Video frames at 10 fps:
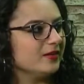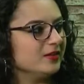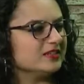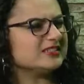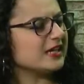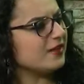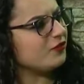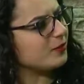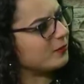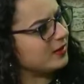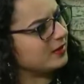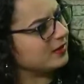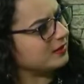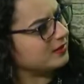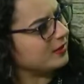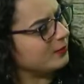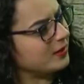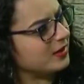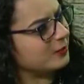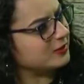You know, aside from when Tom
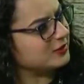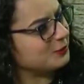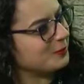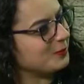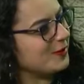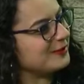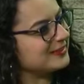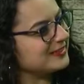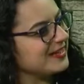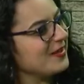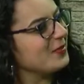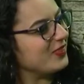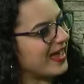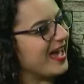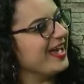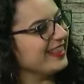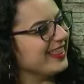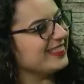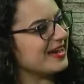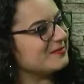Brady wins Super Bowls,
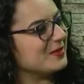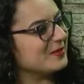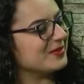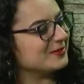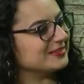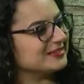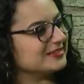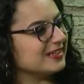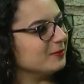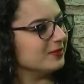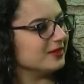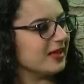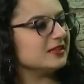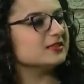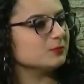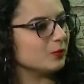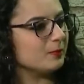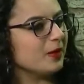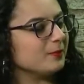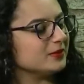that moment was unbelievable. And when
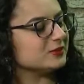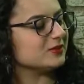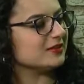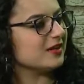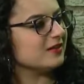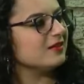Paul Pierce won a title,